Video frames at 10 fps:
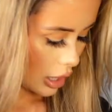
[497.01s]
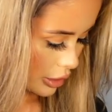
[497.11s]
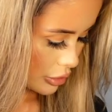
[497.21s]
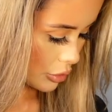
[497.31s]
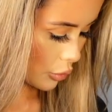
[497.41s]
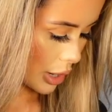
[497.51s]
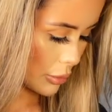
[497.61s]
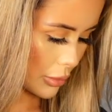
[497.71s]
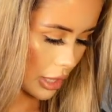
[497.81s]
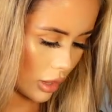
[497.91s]
I don't know why,
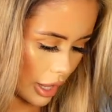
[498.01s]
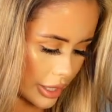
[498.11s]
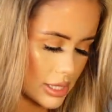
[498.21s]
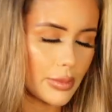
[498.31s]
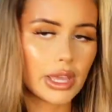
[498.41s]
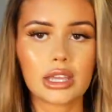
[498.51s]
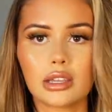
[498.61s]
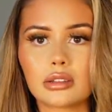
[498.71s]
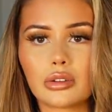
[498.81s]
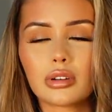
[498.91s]
but my lighting is making
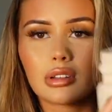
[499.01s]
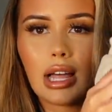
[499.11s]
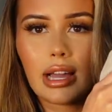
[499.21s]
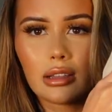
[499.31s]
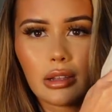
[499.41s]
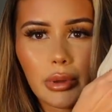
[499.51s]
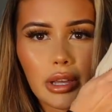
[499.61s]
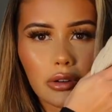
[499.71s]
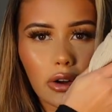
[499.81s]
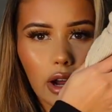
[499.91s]
it look like a little bit